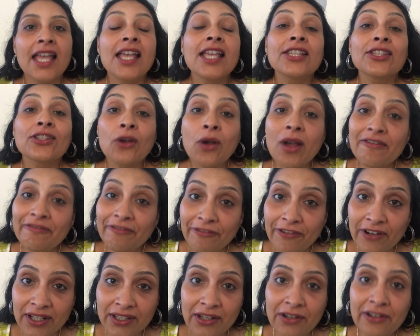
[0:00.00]
So on
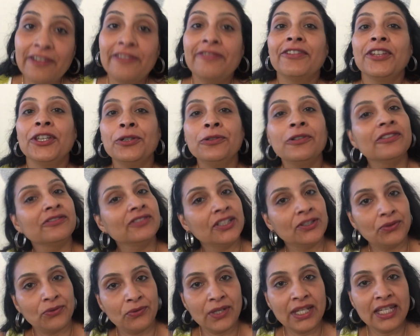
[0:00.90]
further review of the
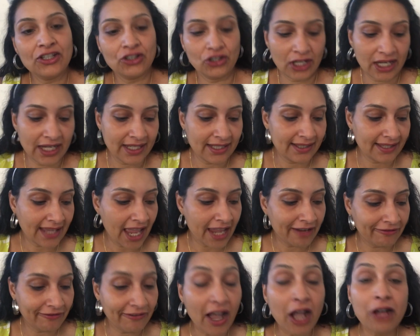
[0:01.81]
three shades, I
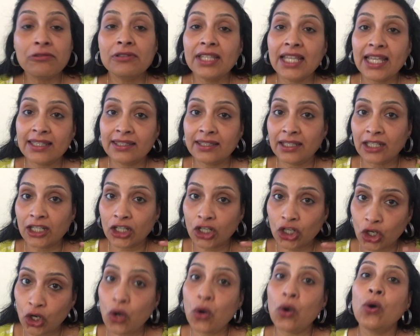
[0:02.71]
found that the
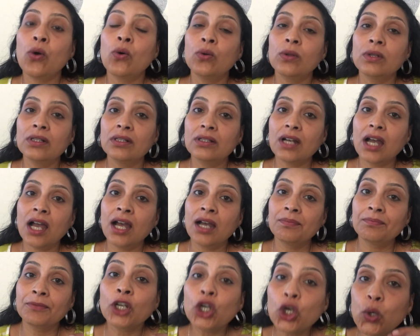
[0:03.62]
Cool
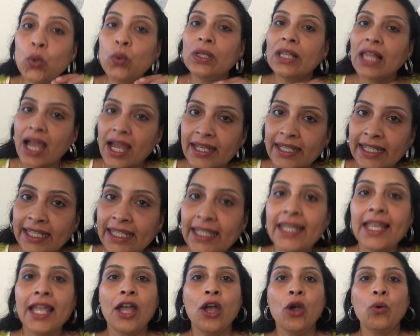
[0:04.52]
Honey
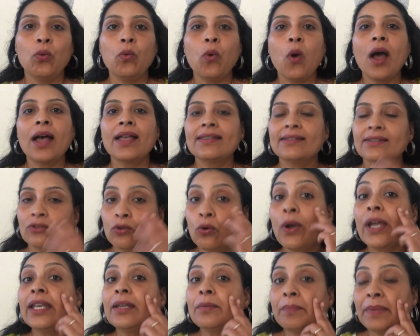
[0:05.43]
was
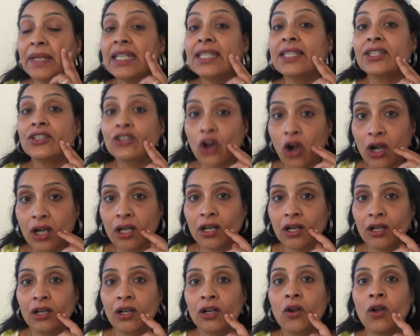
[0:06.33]
quite a bit
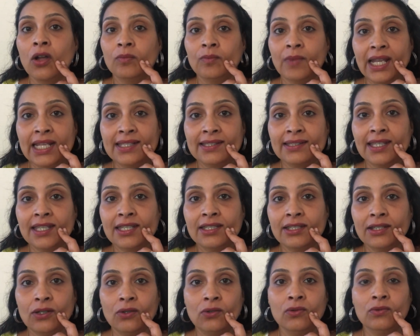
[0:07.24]
darker on my skin
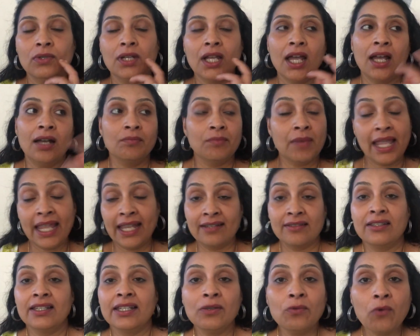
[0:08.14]
tone. I
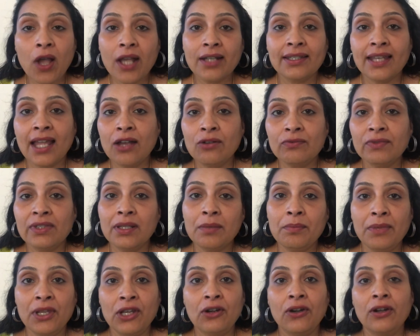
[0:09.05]
actually walked out with a
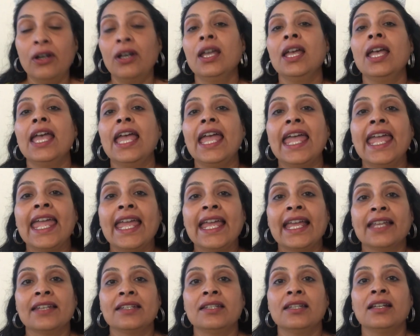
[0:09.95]
mirror
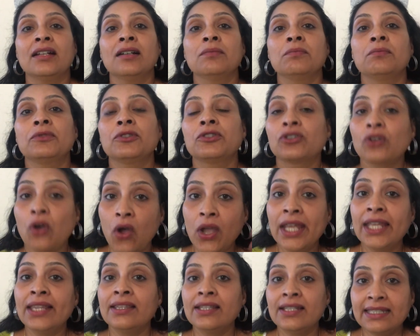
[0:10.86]
and saw
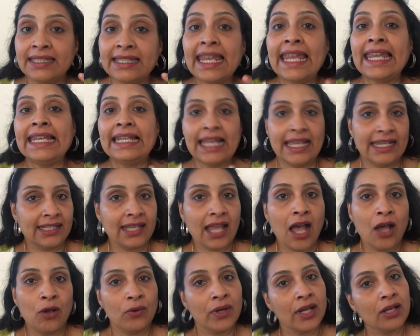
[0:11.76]
in the daylight
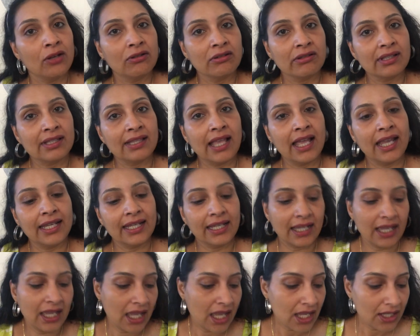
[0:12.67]
how it looks
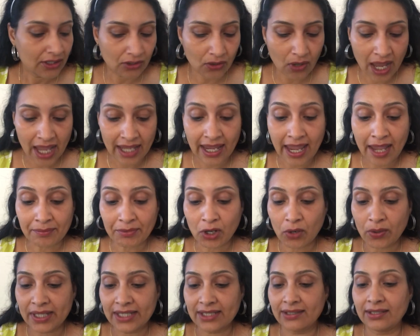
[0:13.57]
like. So I am
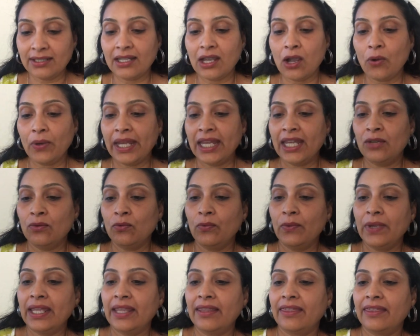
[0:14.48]
going to go in
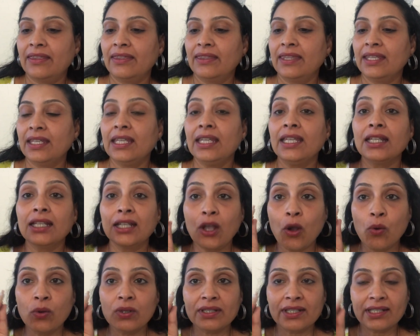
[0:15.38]
with the
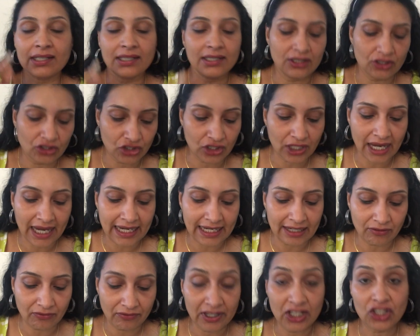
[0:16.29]
Golden
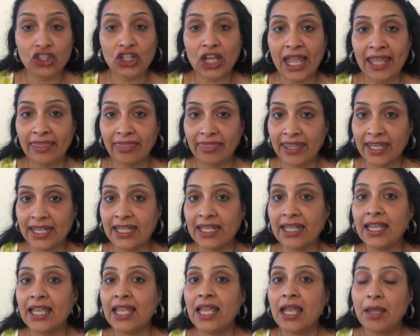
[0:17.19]
shade, which I
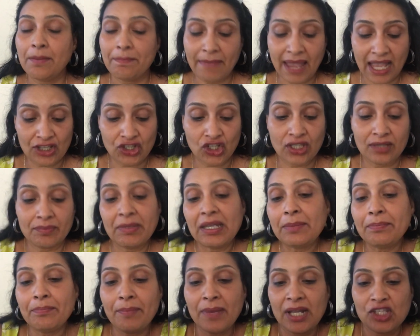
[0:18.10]
think matches
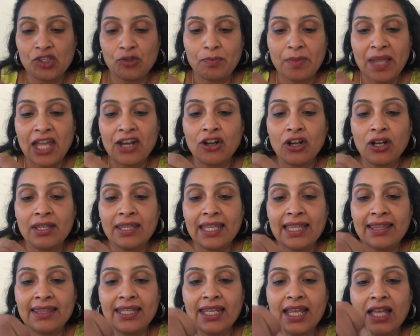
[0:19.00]
me much better
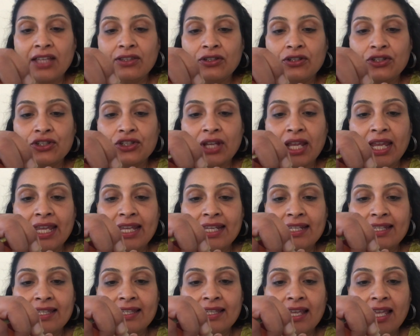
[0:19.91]
than the other
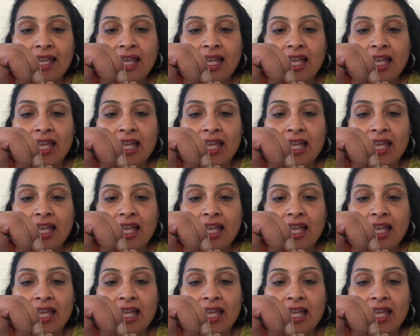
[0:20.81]
shades.